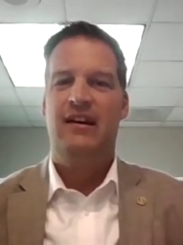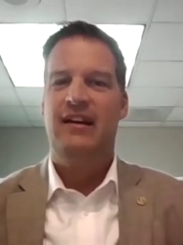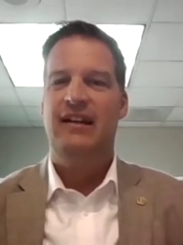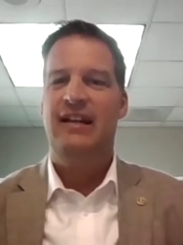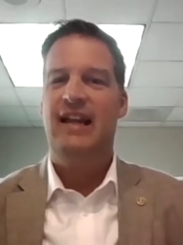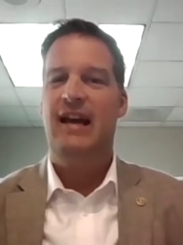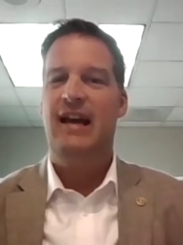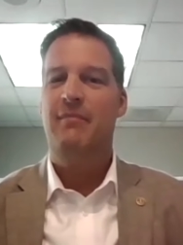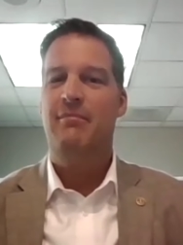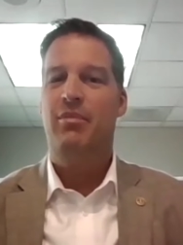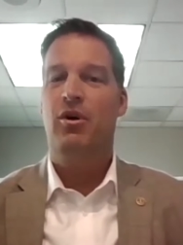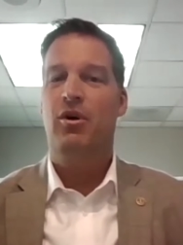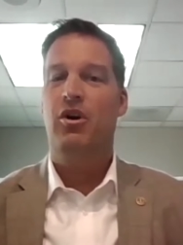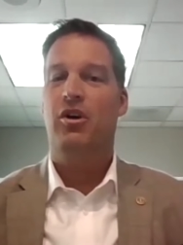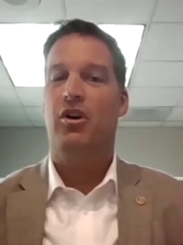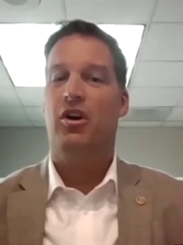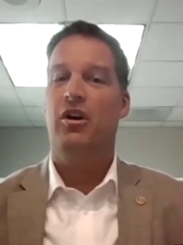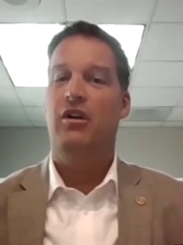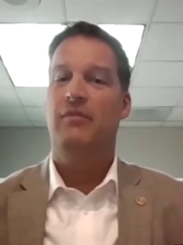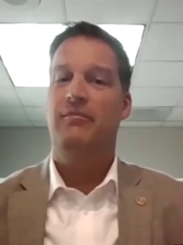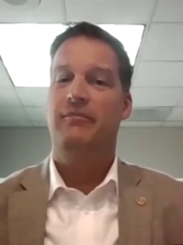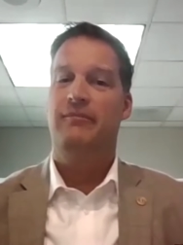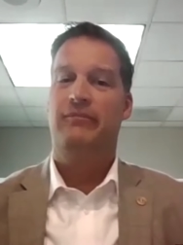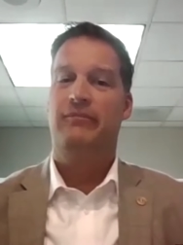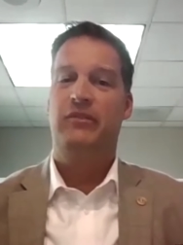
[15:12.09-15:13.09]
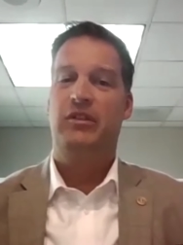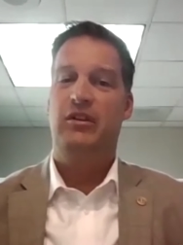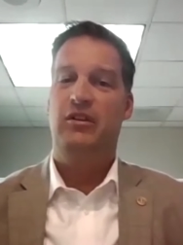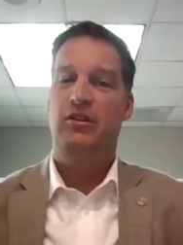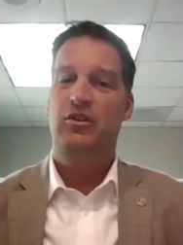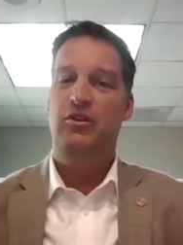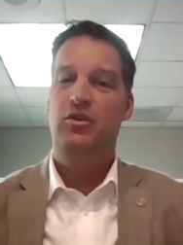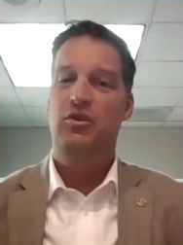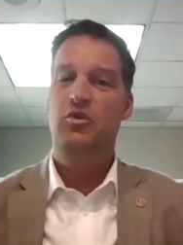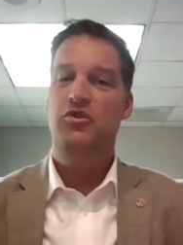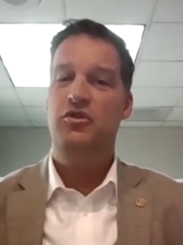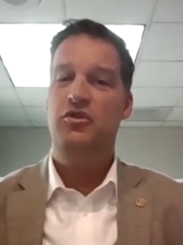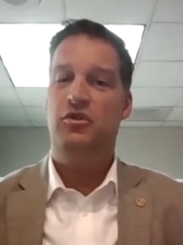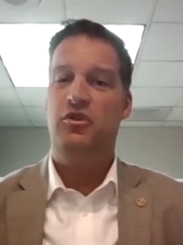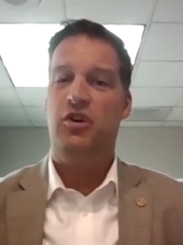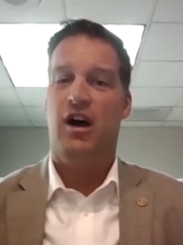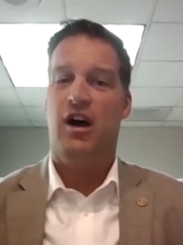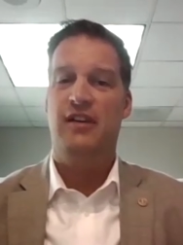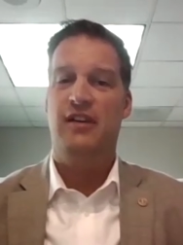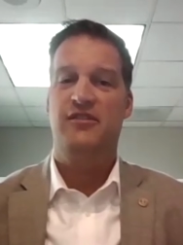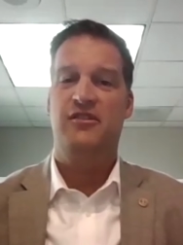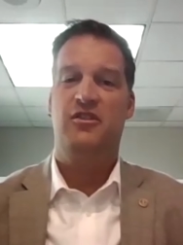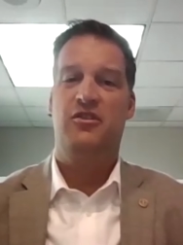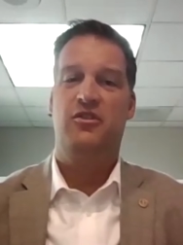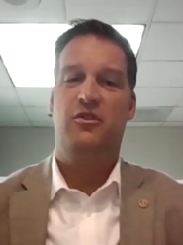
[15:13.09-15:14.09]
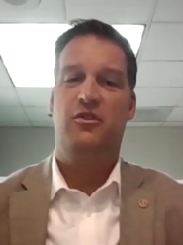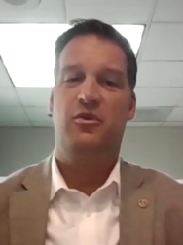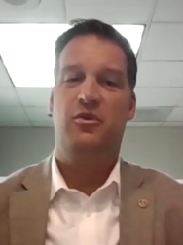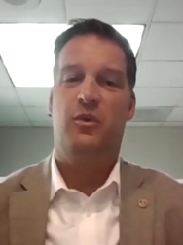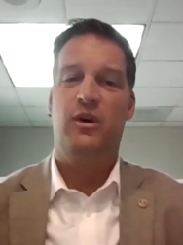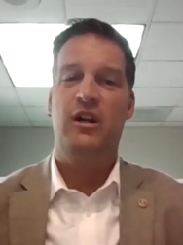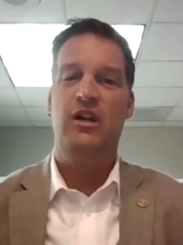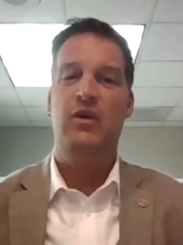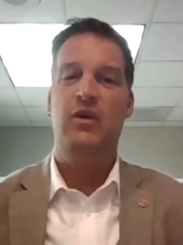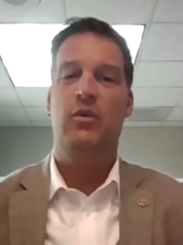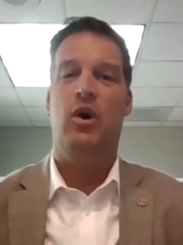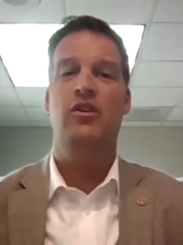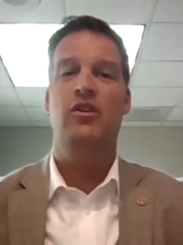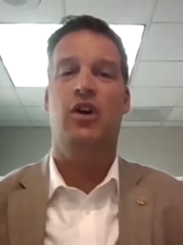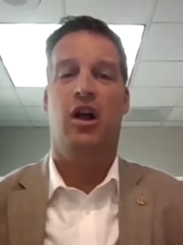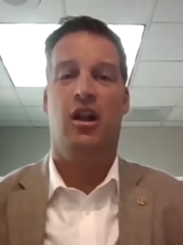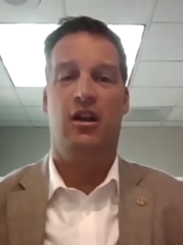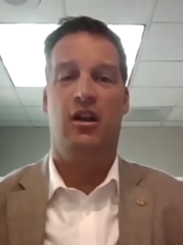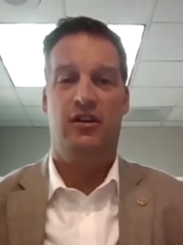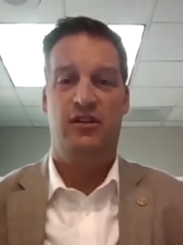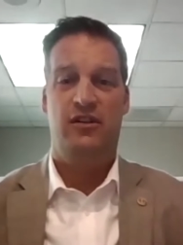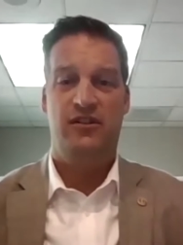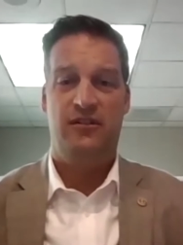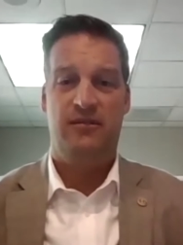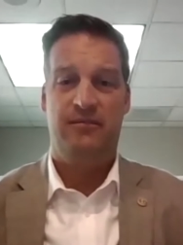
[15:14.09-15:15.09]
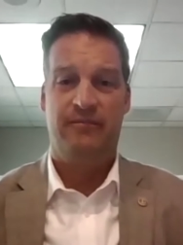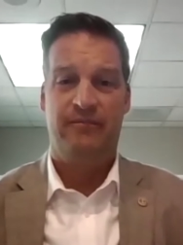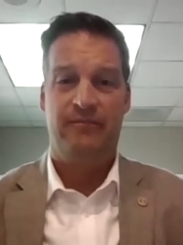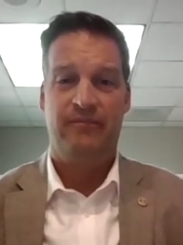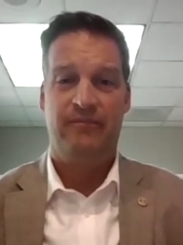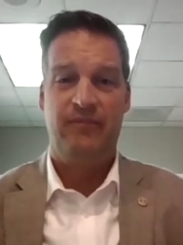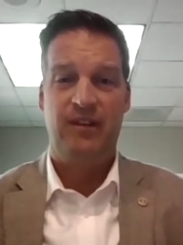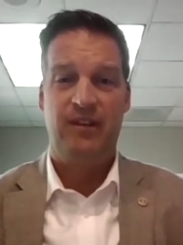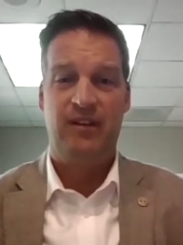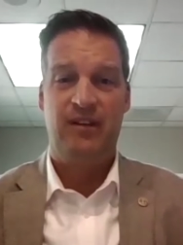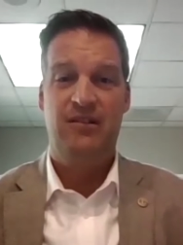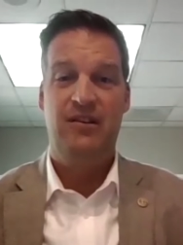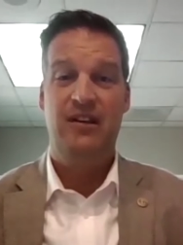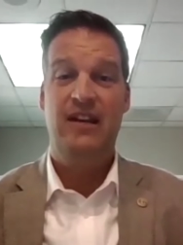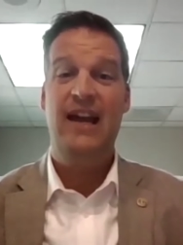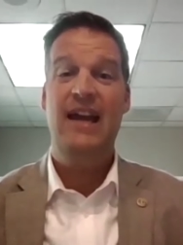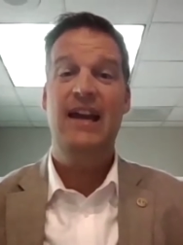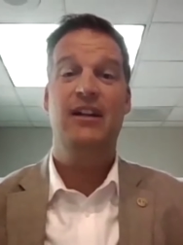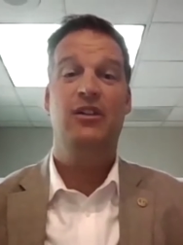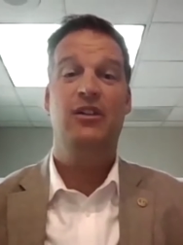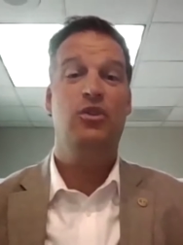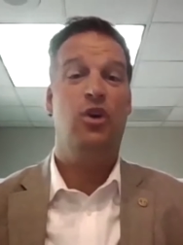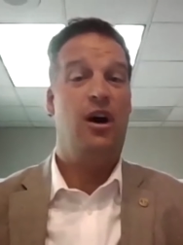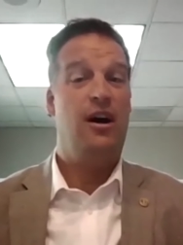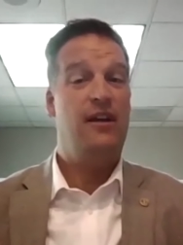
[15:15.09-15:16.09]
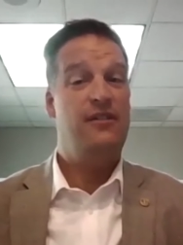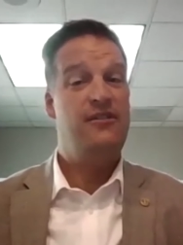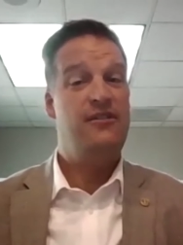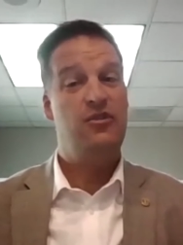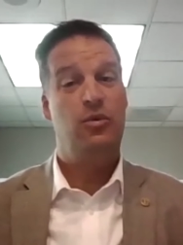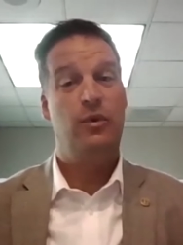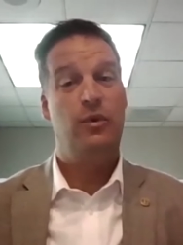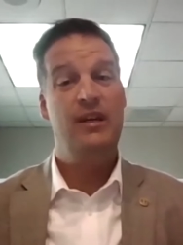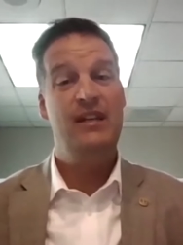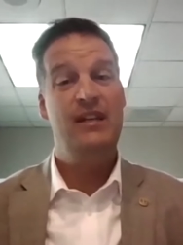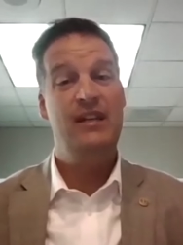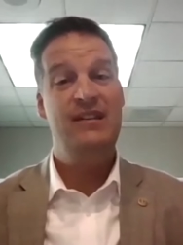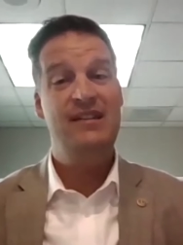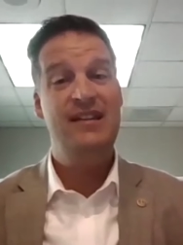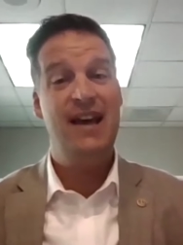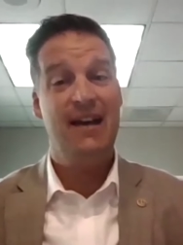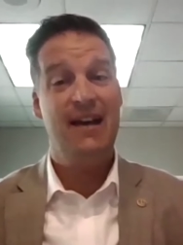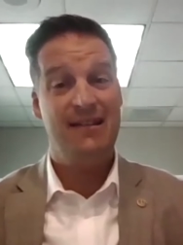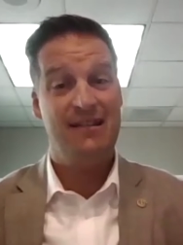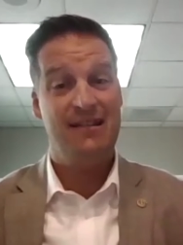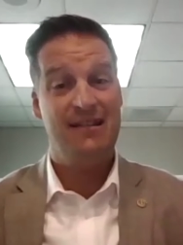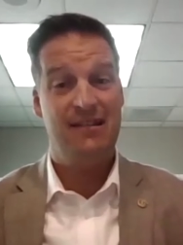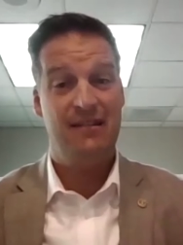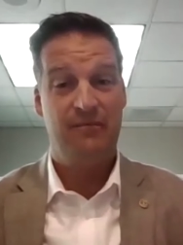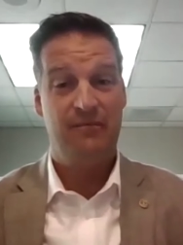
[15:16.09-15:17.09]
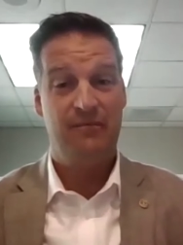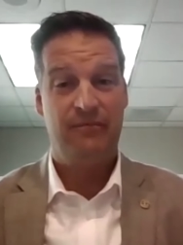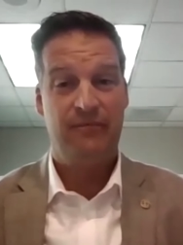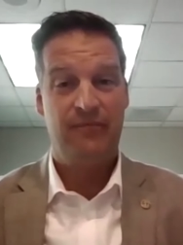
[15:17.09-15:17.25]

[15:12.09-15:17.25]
And that burger used to cost $21. Today it costs 26.